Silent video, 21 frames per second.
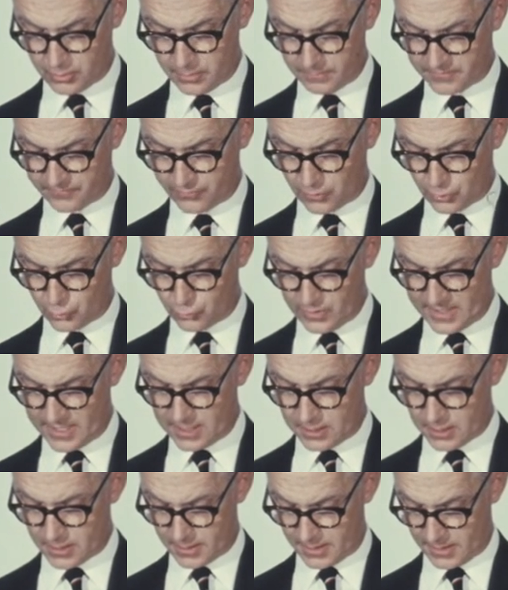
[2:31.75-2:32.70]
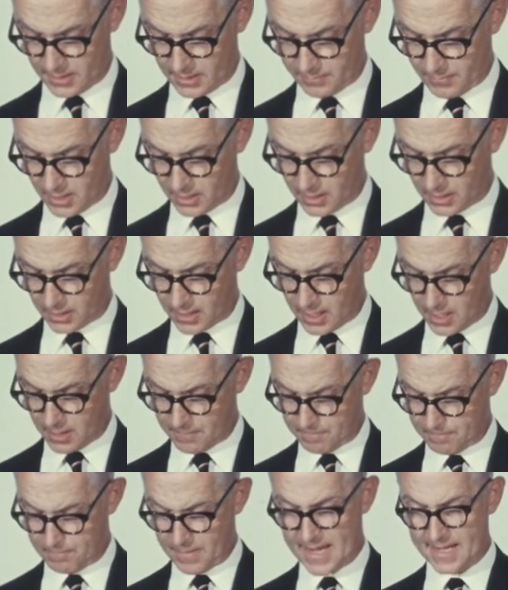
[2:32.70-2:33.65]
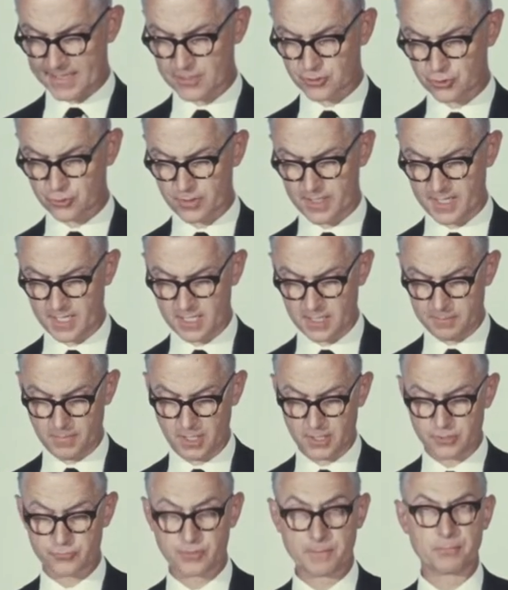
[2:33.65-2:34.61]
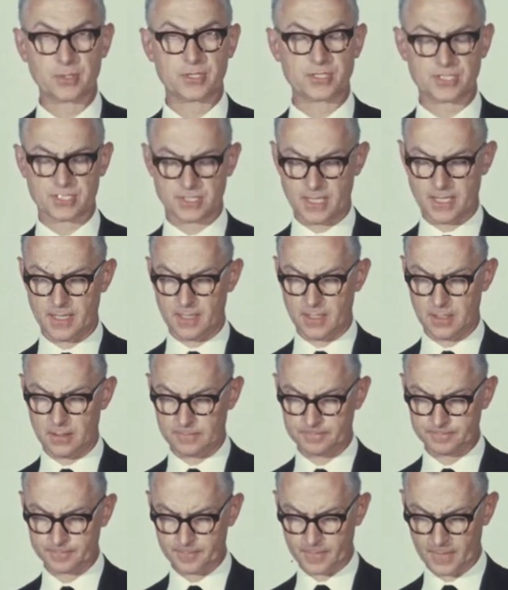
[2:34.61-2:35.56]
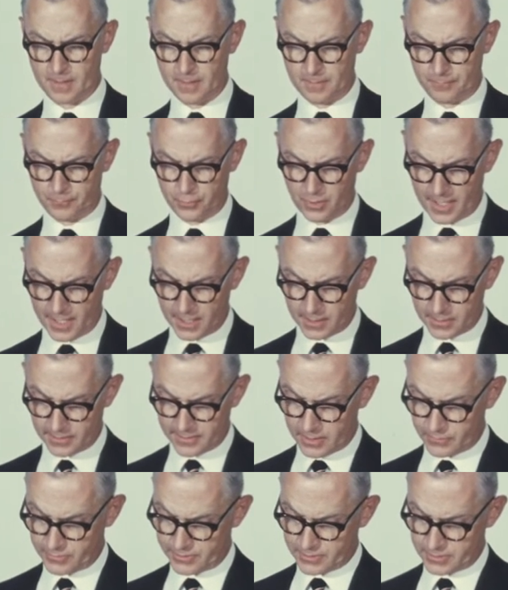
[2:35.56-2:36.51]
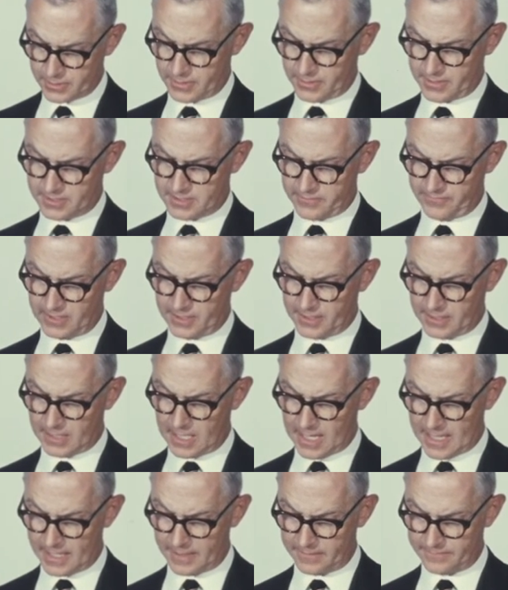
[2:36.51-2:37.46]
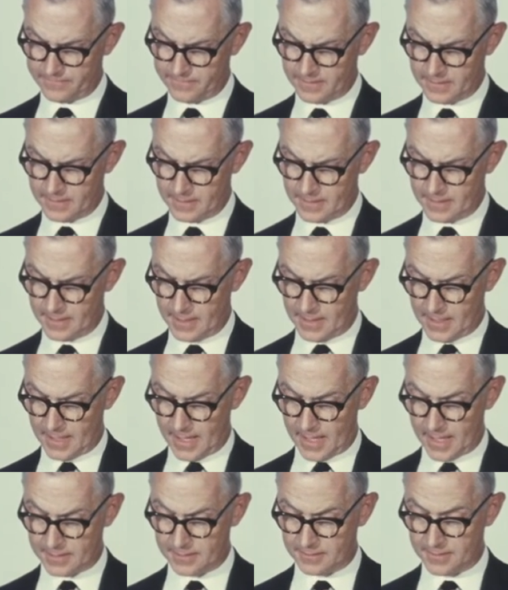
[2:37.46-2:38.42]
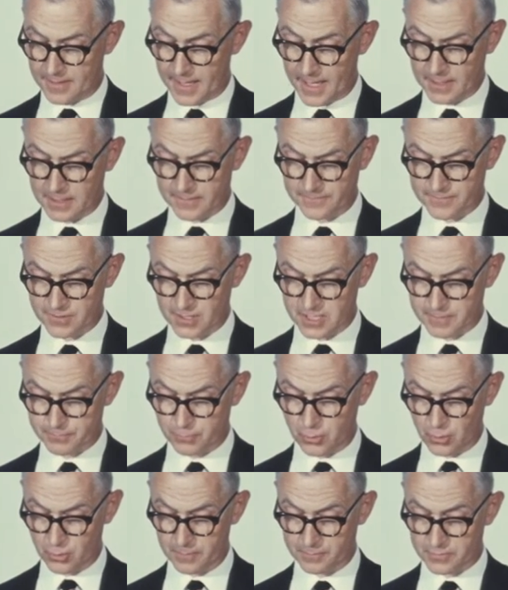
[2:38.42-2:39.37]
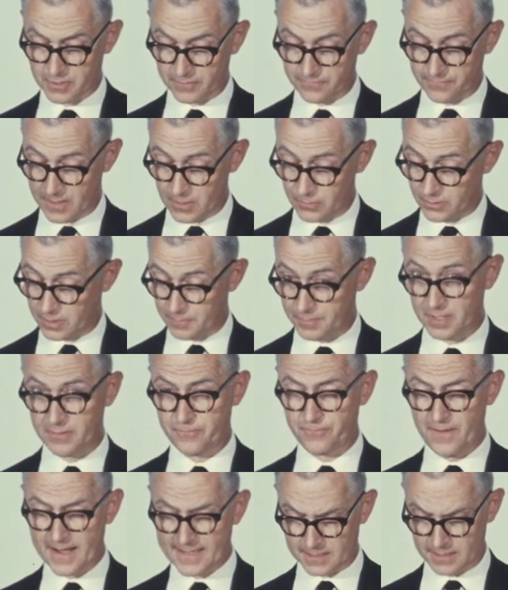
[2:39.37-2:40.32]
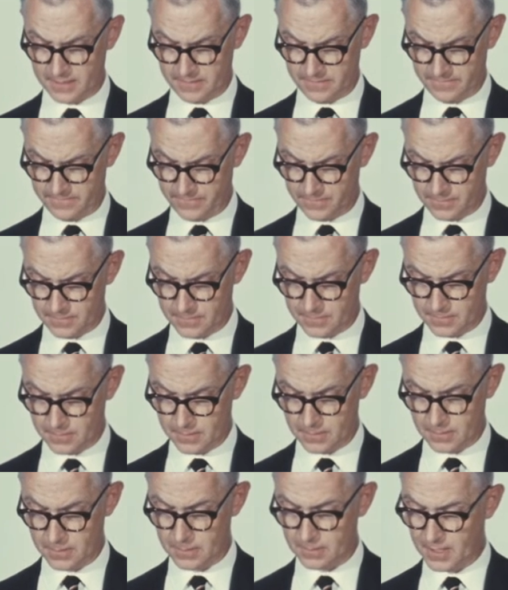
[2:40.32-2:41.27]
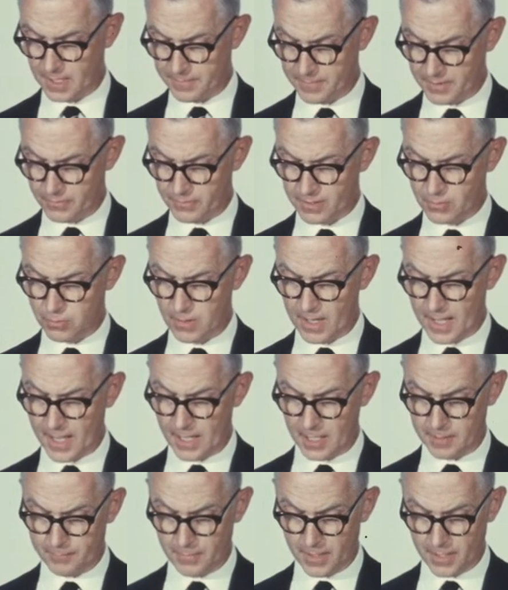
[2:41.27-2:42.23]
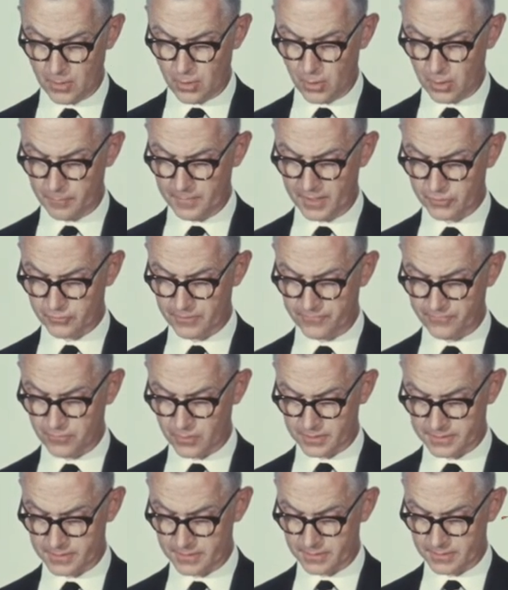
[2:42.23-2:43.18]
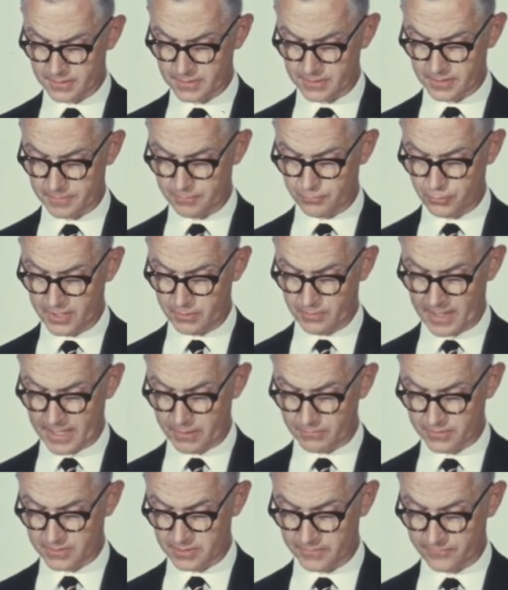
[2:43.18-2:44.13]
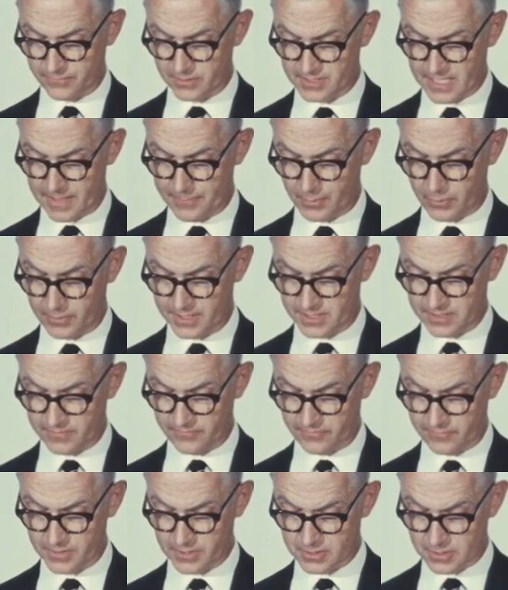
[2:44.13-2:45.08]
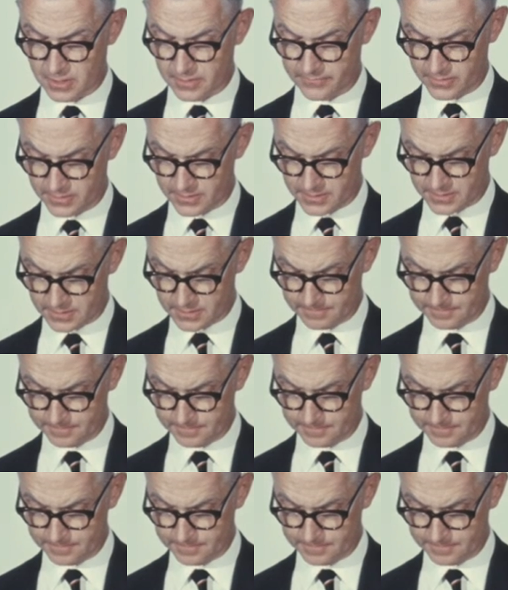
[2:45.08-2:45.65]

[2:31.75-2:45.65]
for relearning among combat-trained military personnel prior to their return to civilian life, and that if such programs are found to be effective, they be required by all military forces as a prerequisite for separation from the service.